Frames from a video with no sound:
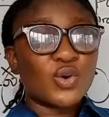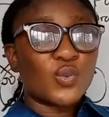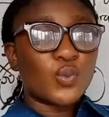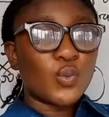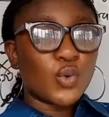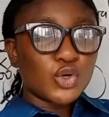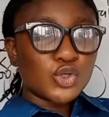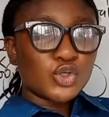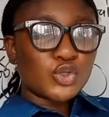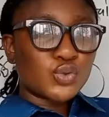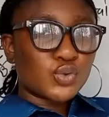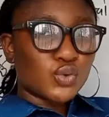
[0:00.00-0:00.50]

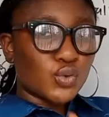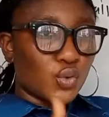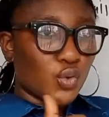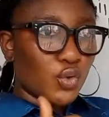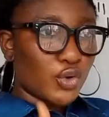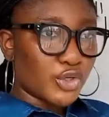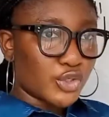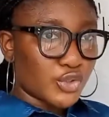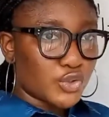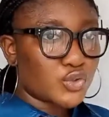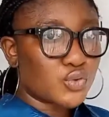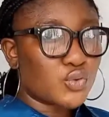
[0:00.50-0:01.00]
wants to
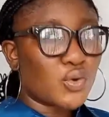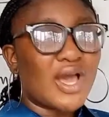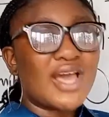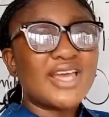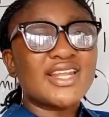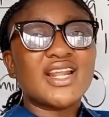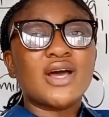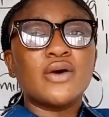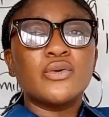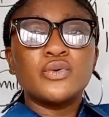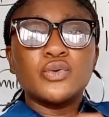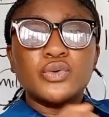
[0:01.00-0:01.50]
go into. I
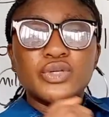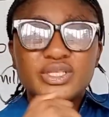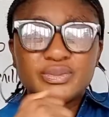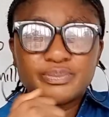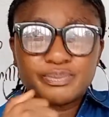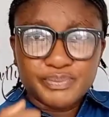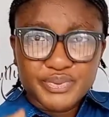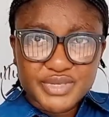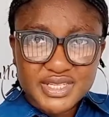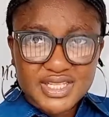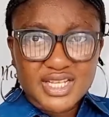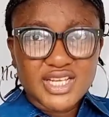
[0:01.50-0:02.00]
now know the
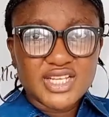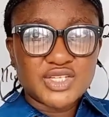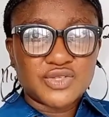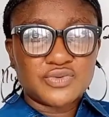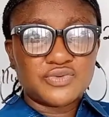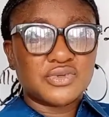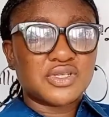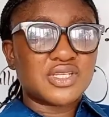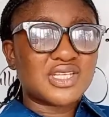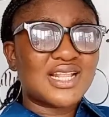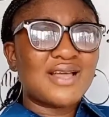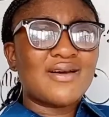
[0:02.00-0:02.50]
business
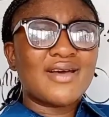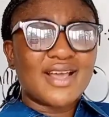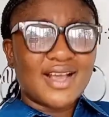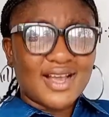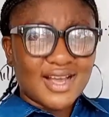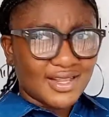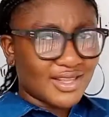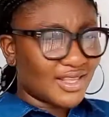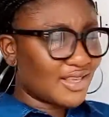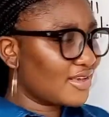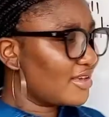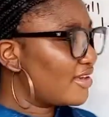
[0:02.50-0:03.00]
risk. Now I
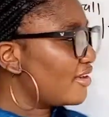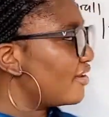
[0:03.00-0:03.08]
can